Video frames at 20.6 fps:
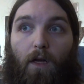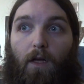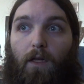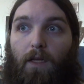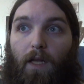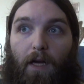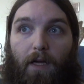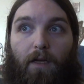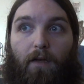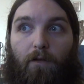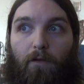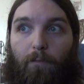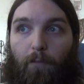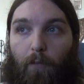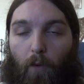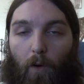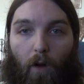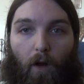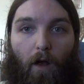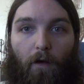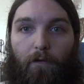Like, his
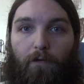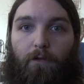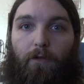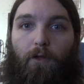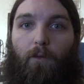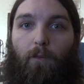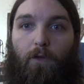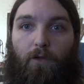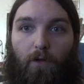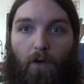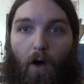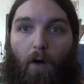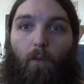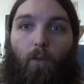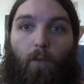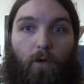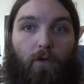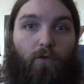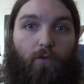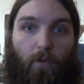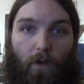parole officer was
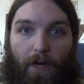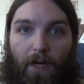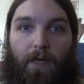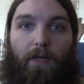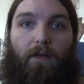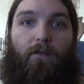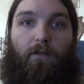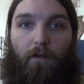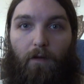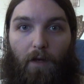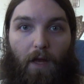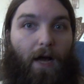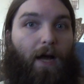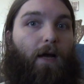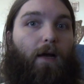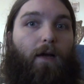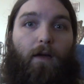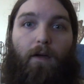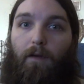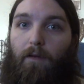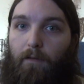was ready to
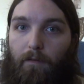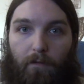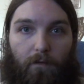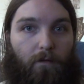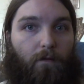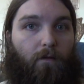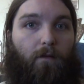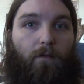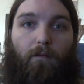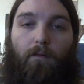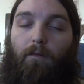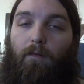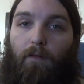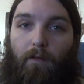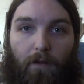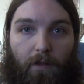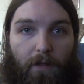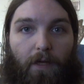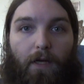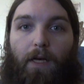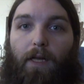like
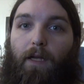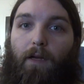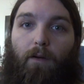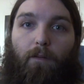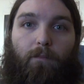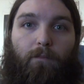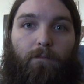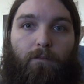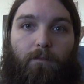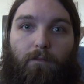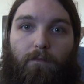get him,